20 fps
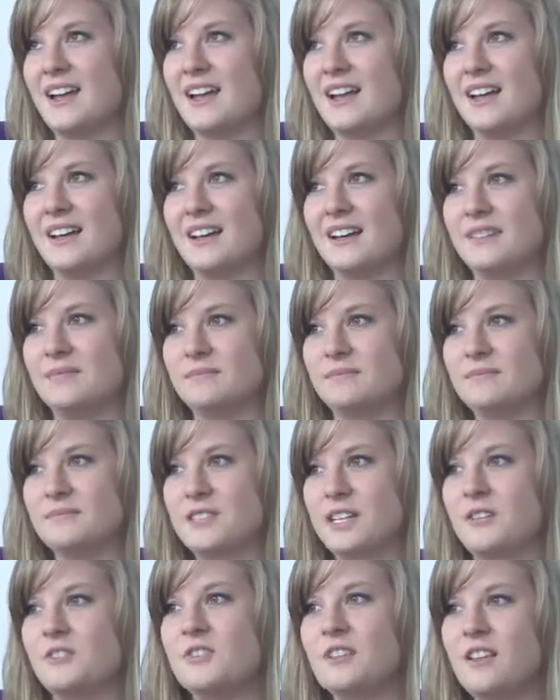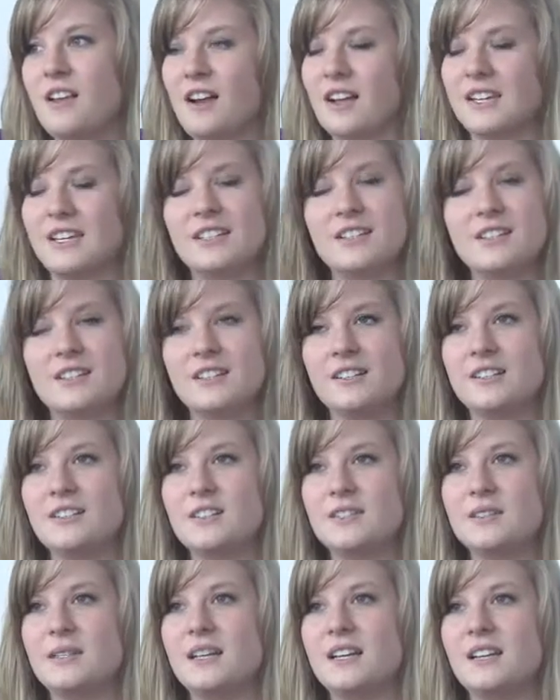it was a lot easier
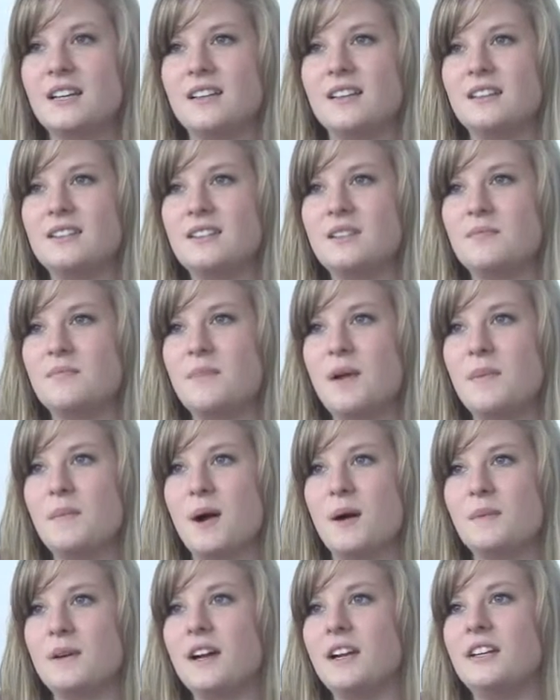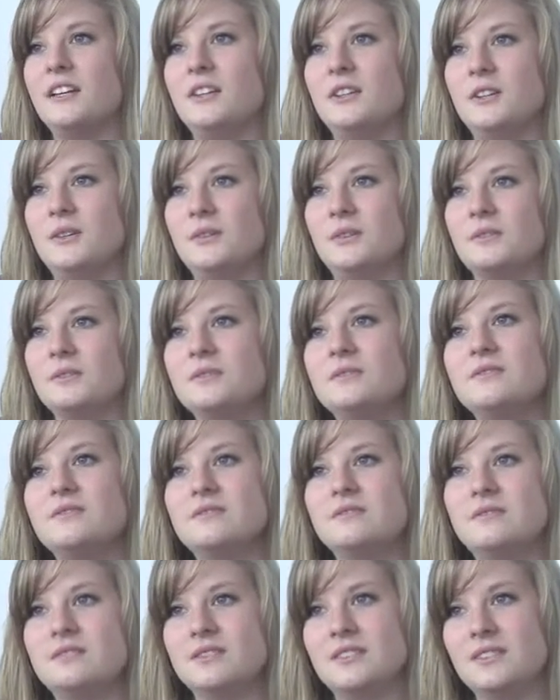just because my mom kind of knew
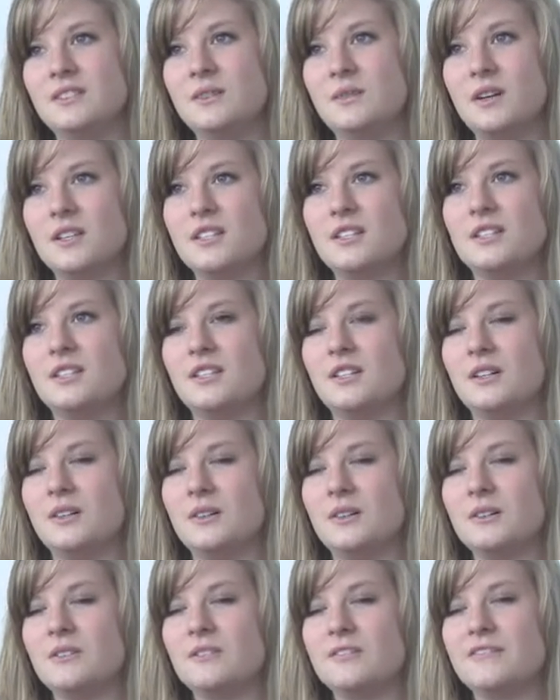what to do.